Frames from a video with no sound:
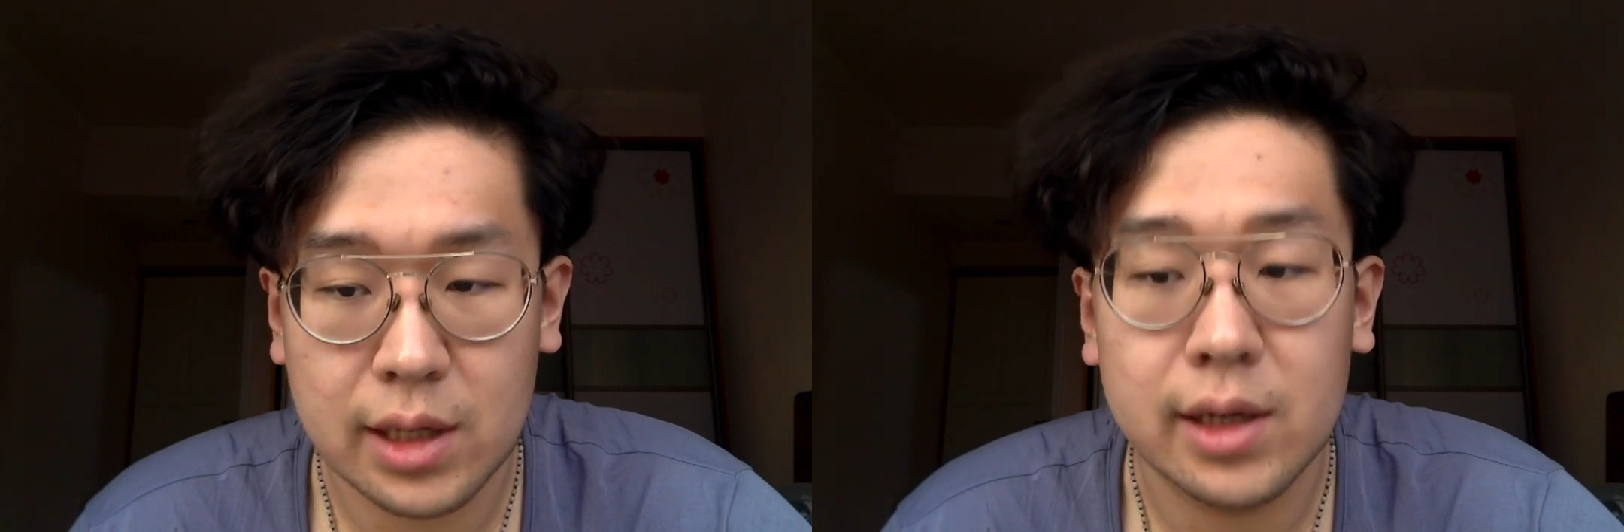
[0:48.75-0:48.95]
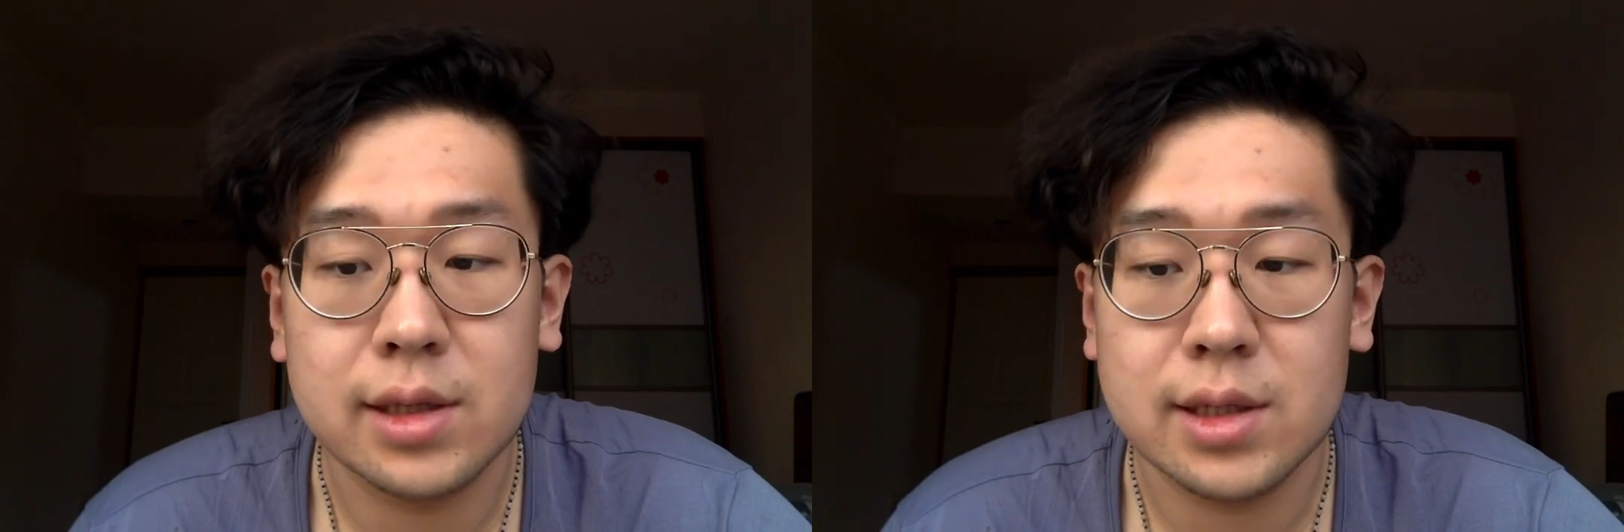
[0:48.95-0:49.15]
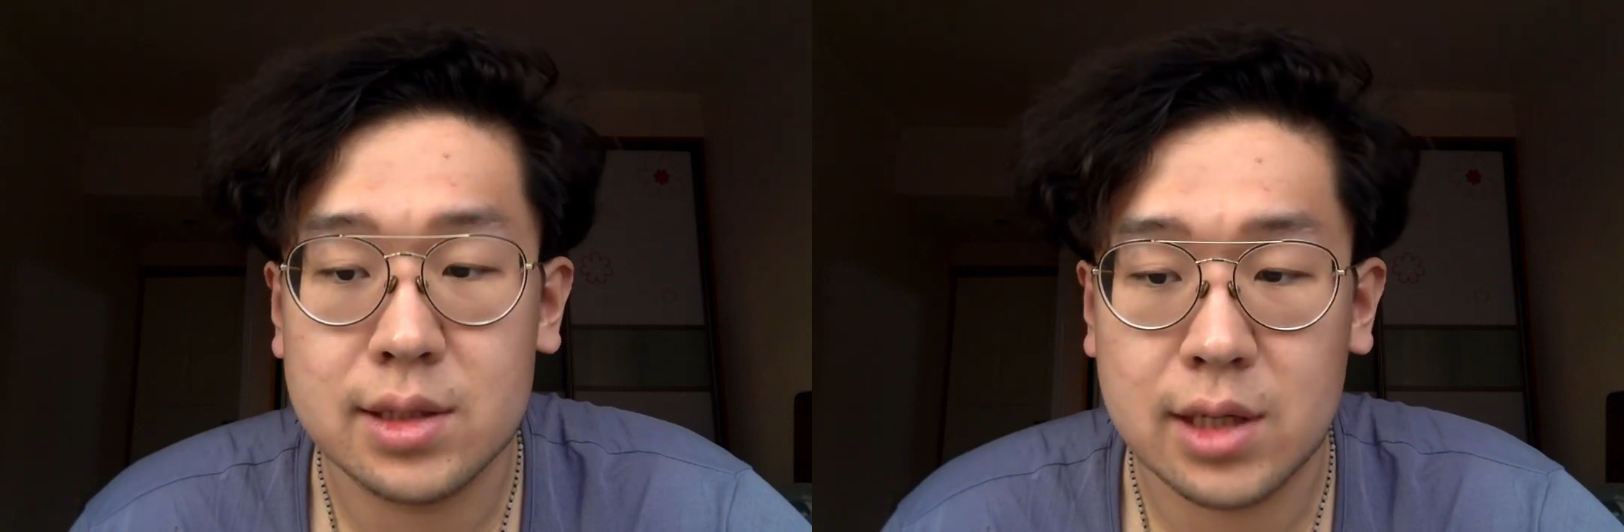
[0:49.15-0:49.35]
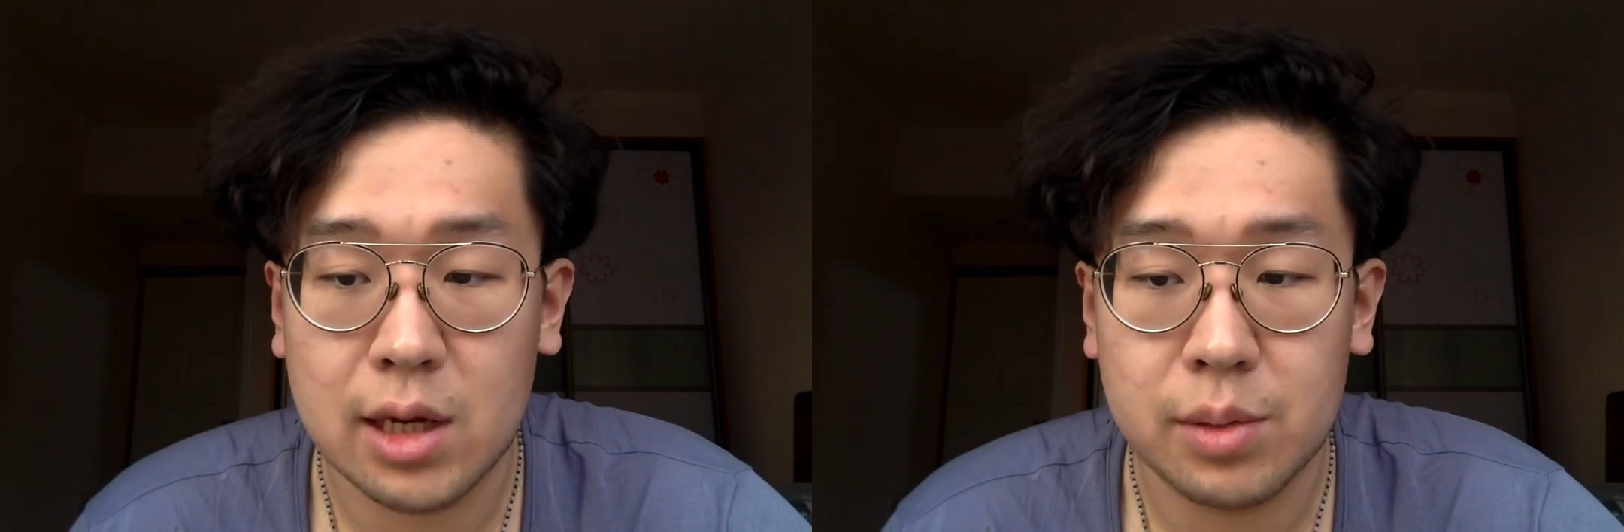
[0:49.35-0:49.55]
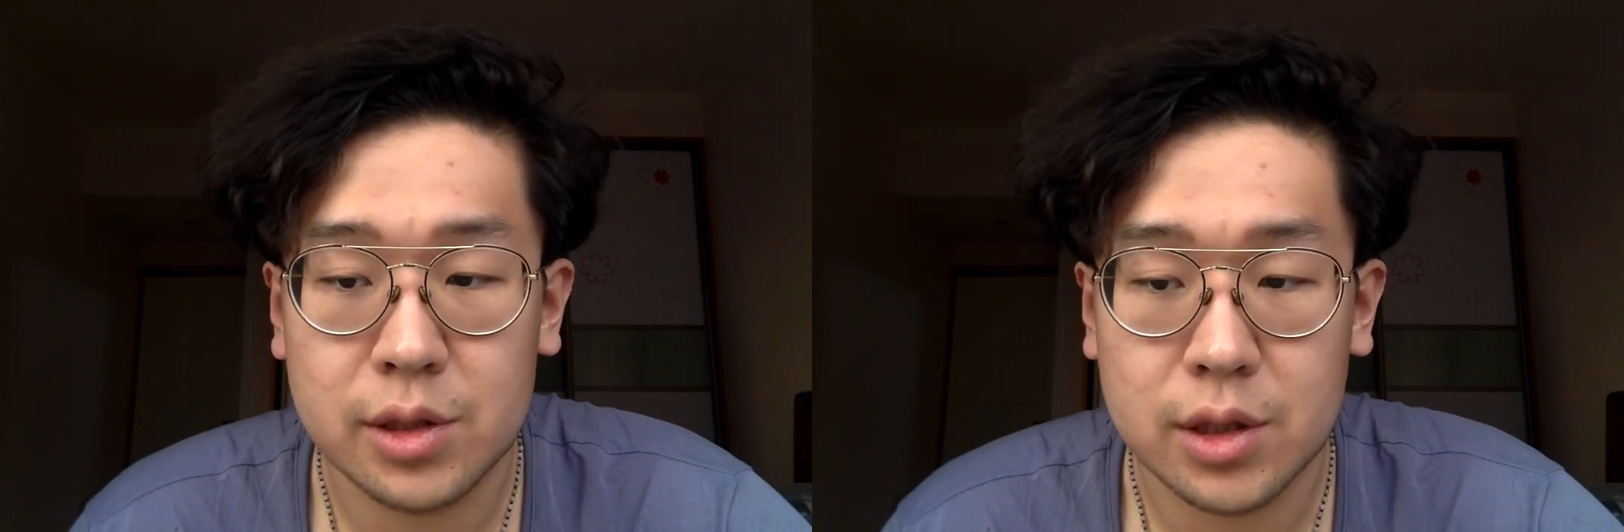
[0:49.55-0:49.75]
and
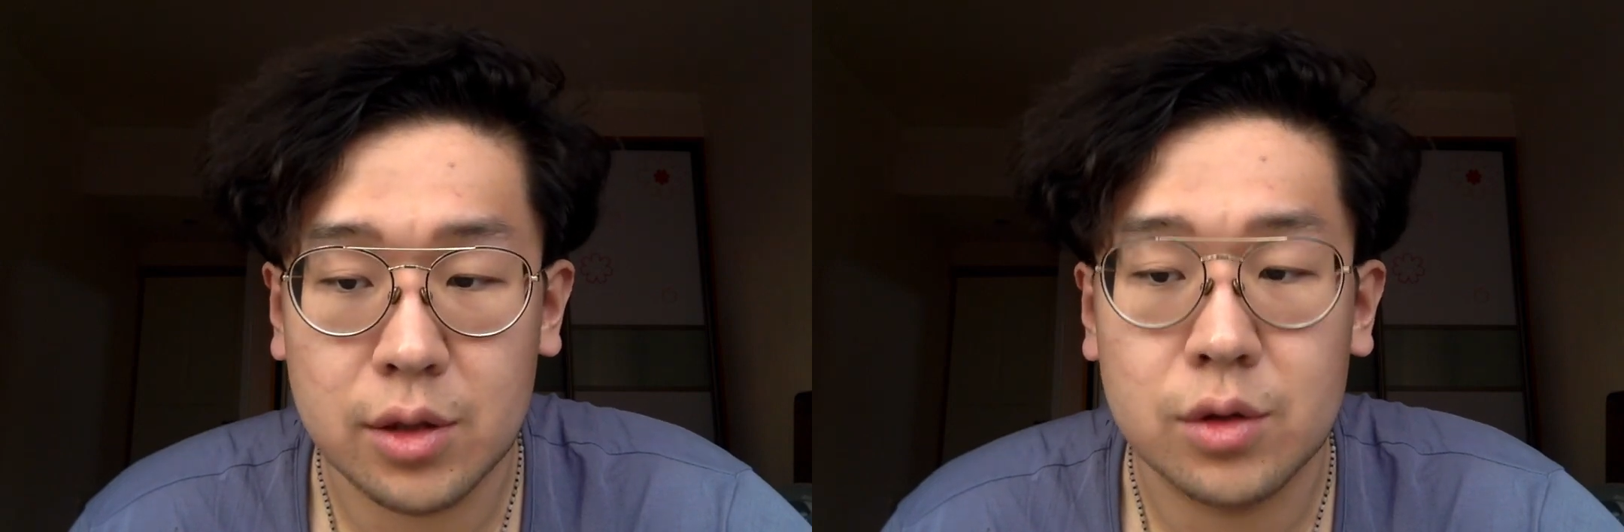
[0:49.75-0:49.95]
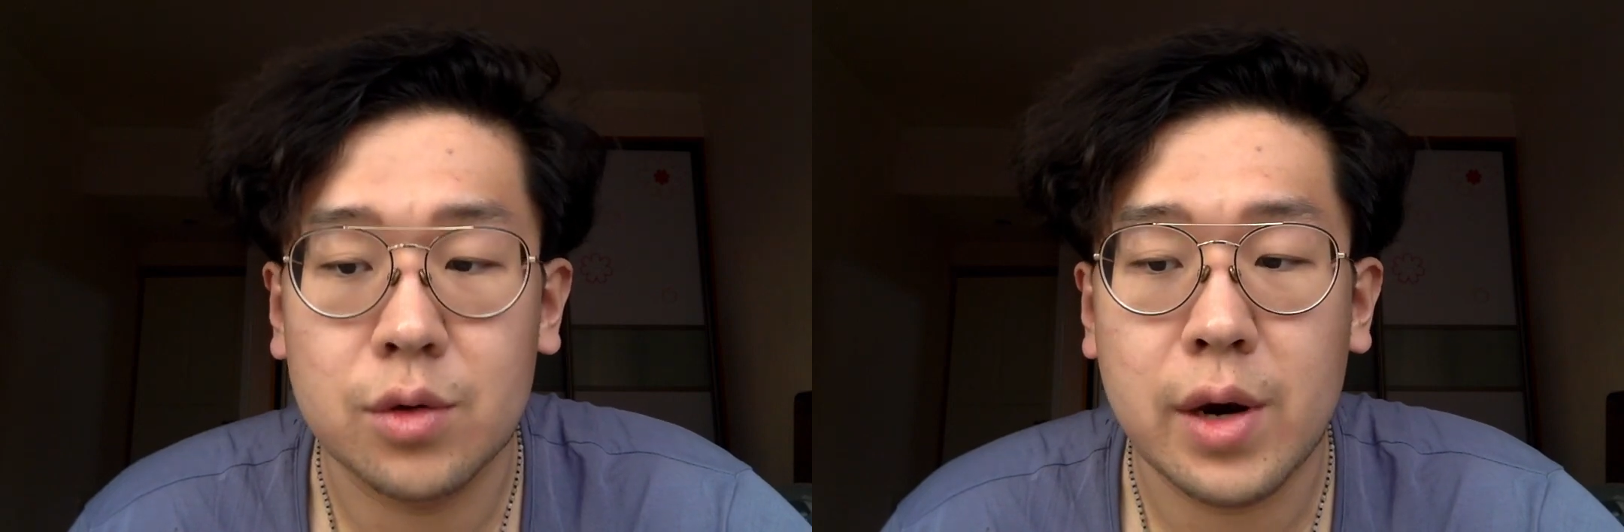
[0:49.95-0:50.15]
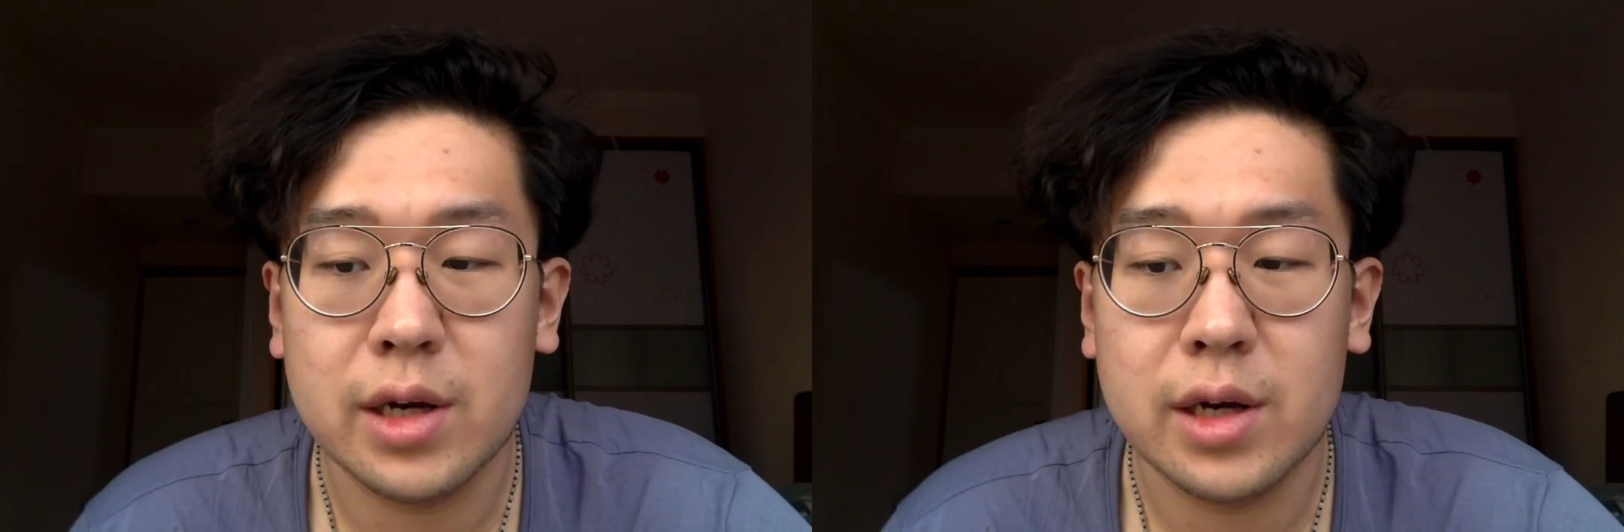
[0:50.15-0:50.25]
establishing good